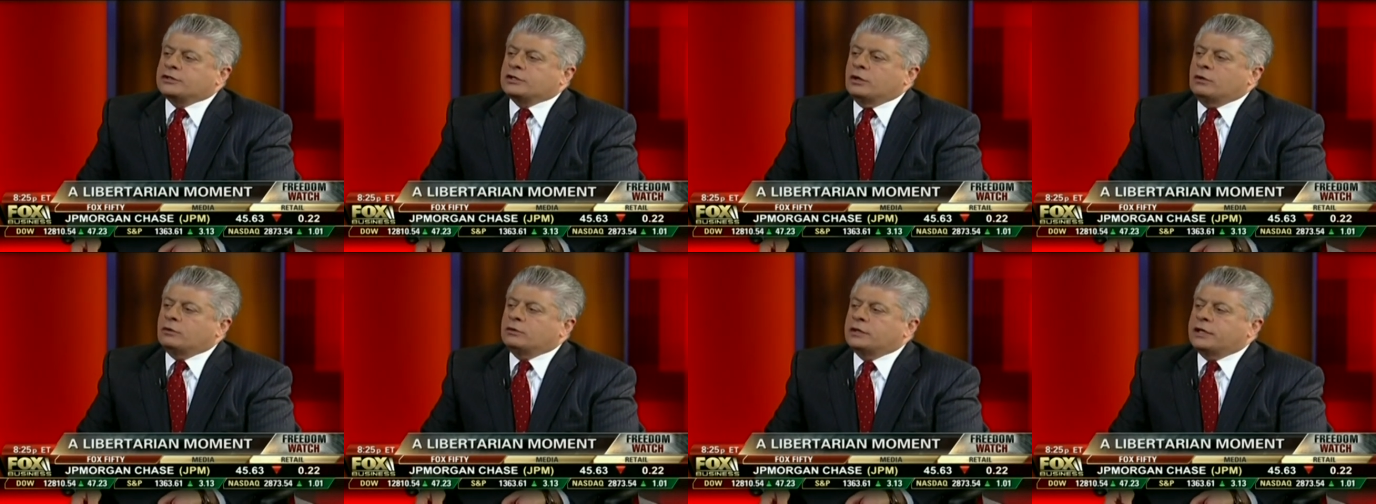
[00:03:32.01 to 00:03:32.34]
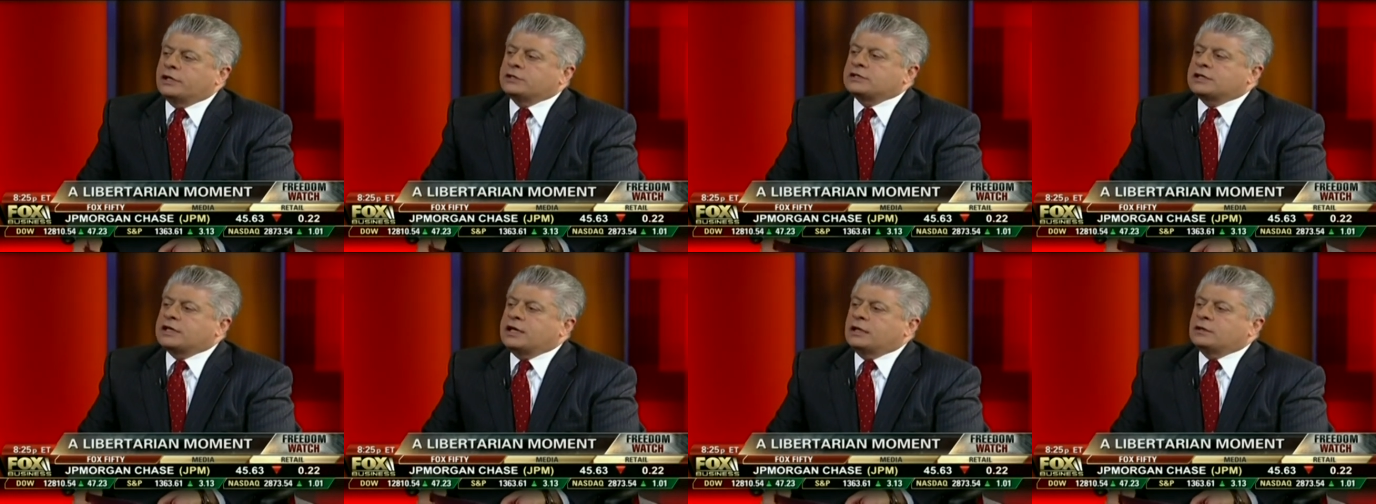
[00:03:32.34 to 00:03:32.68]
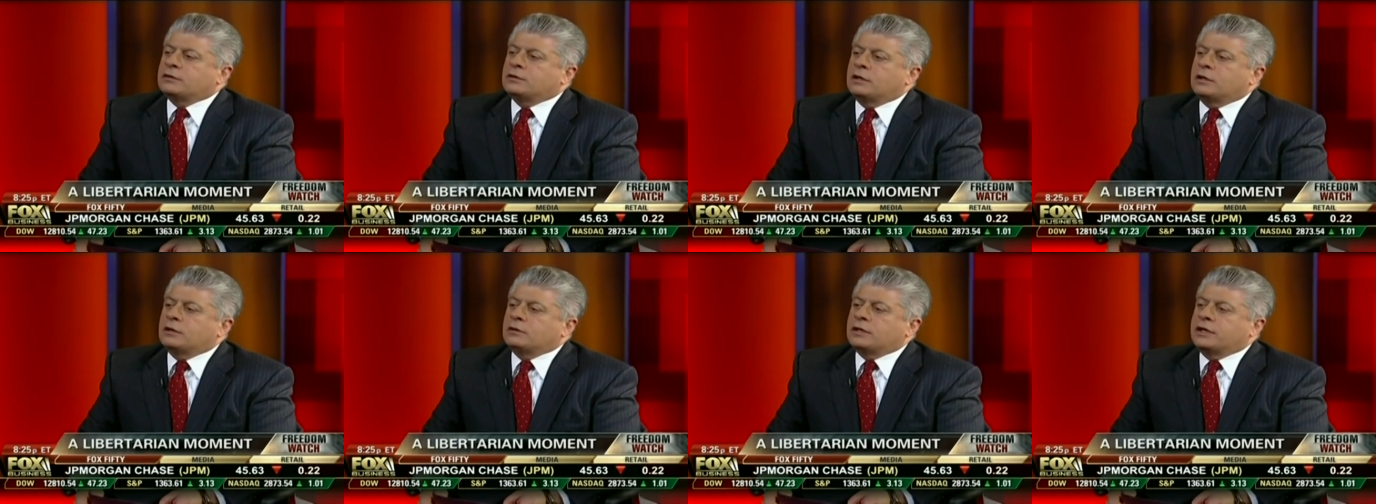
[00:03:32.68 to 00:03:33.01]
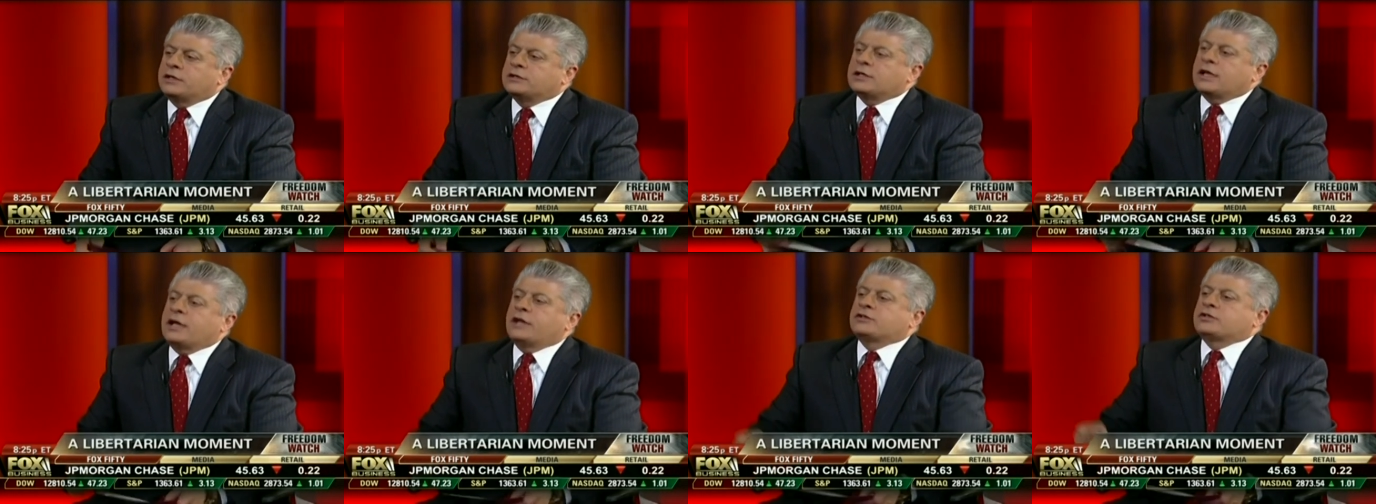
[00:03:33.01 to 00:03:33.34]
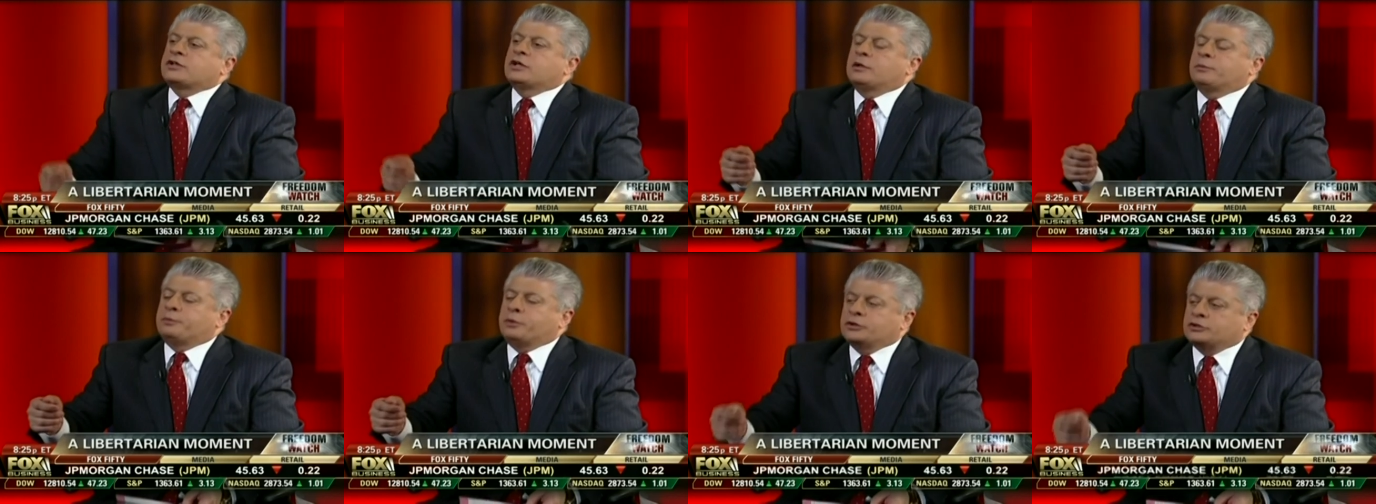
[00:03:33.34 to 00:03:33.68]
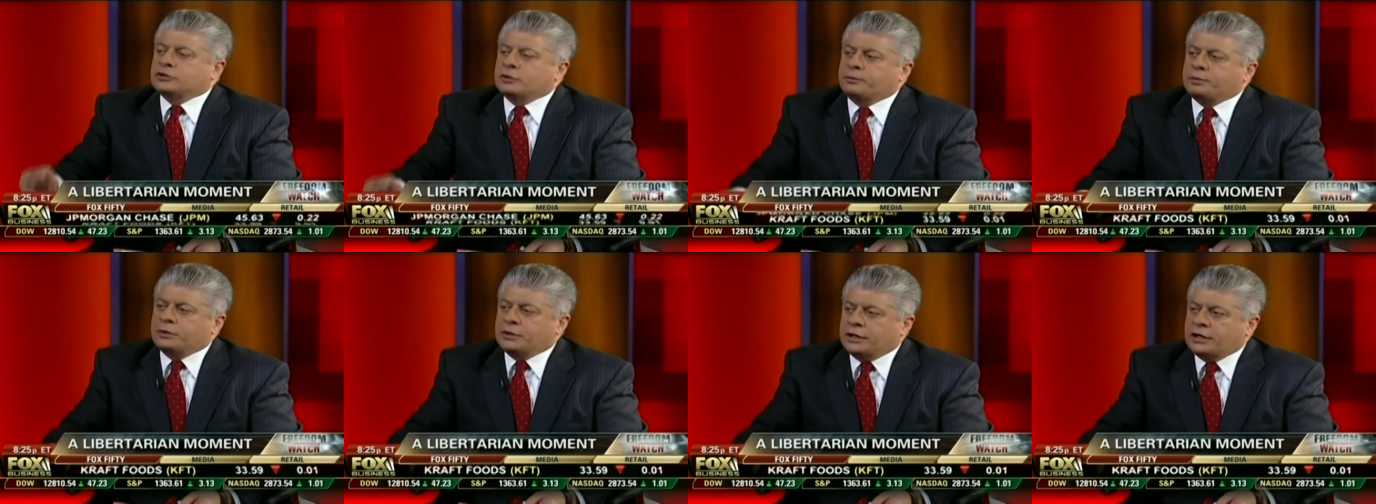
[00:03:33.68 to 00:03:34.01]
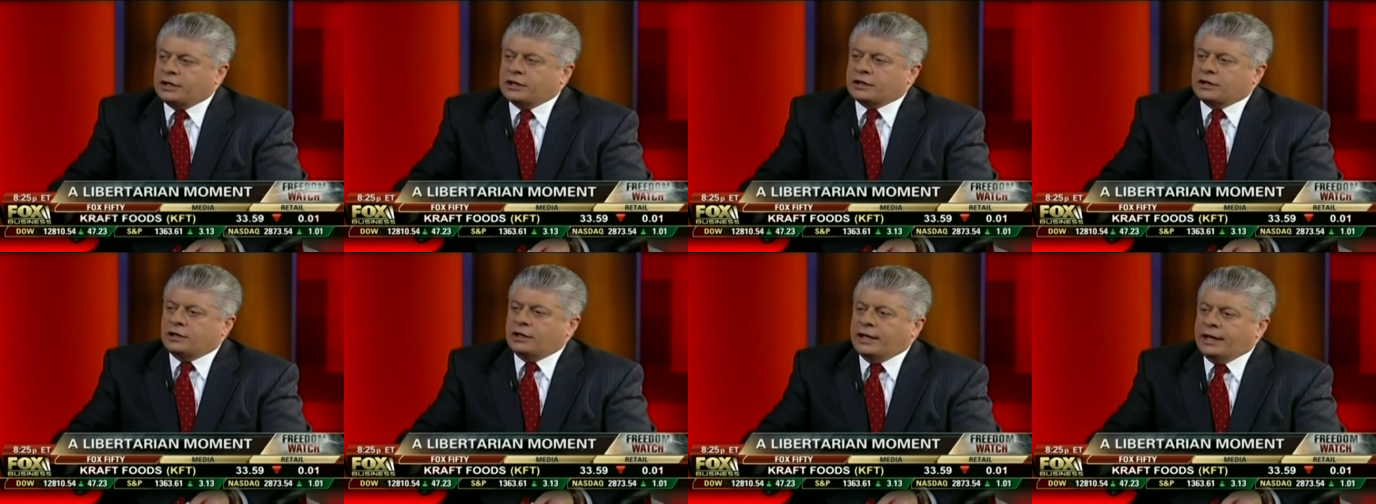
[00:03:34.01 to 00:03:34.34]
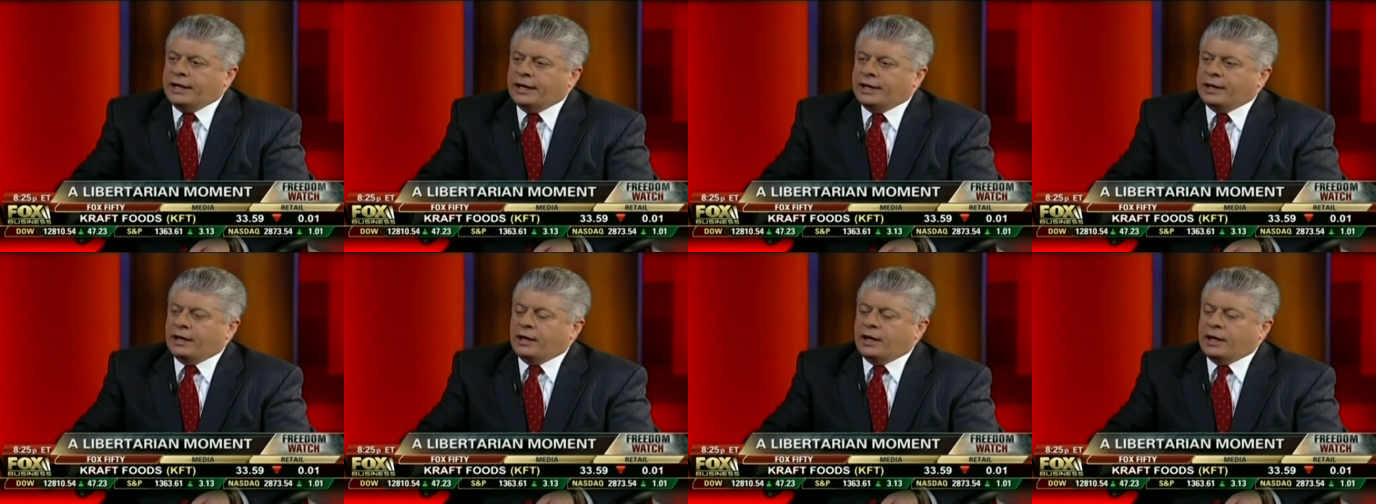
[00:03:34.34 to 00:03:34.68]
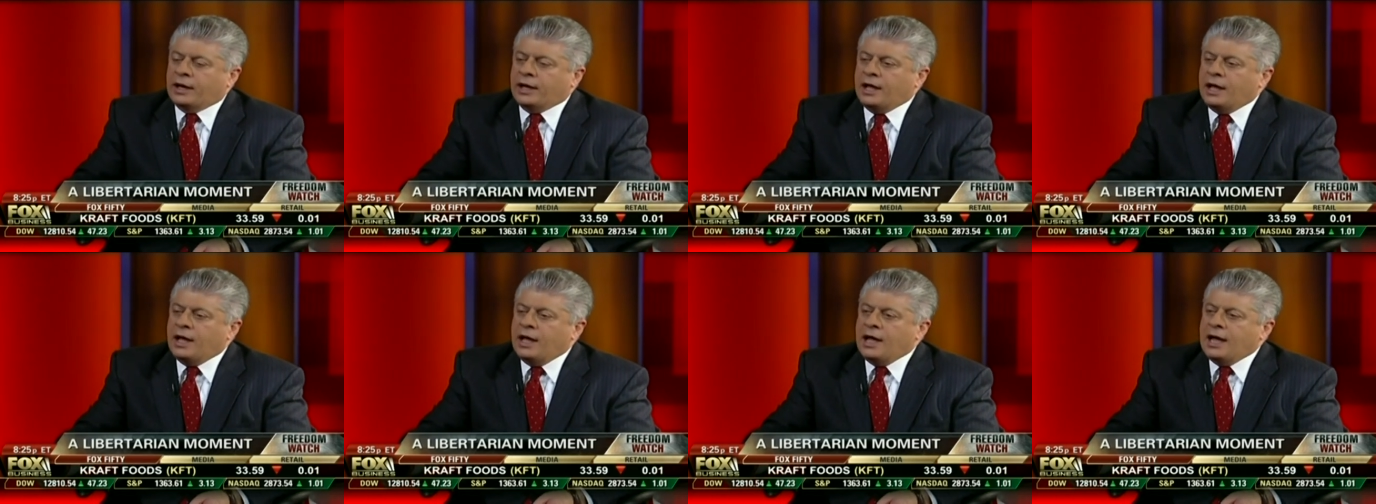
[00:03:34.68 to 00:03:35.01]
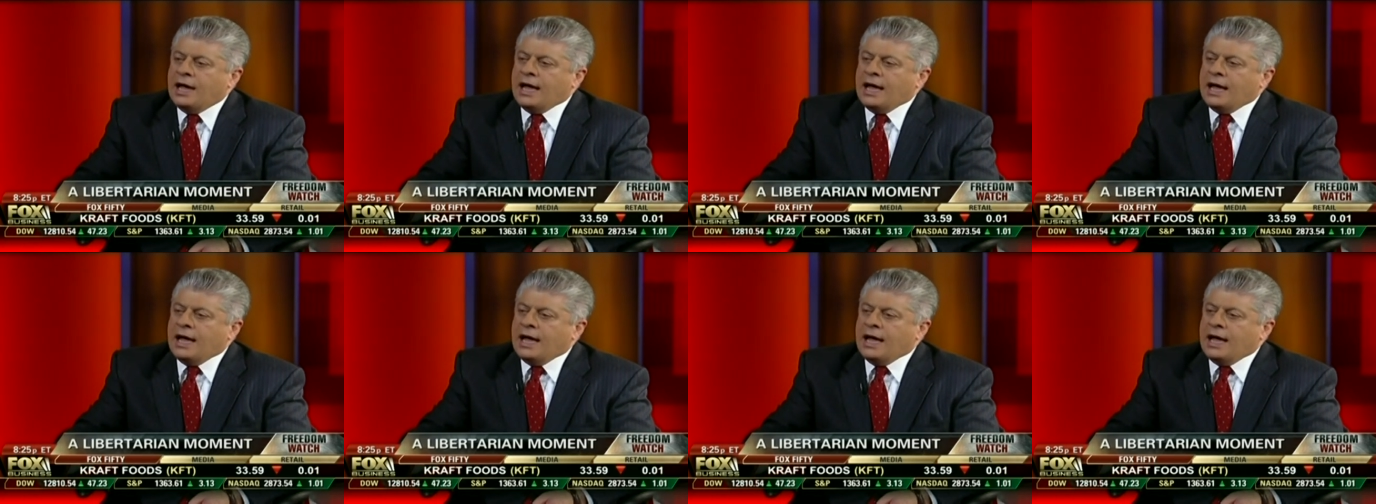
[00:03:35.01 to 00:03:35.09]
So let's ask you to put your political hat on.